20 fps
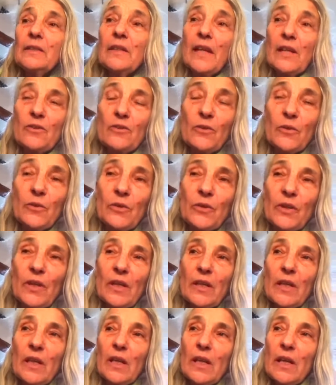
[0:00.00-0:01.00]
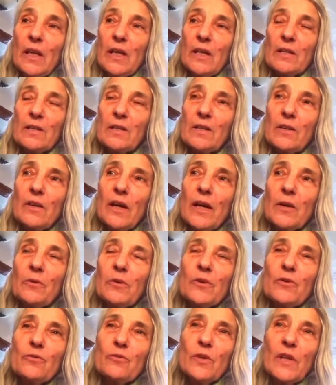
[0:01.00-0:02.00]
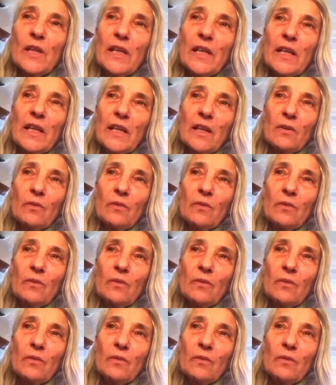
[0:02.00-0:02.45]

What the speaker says: their truth. So I would really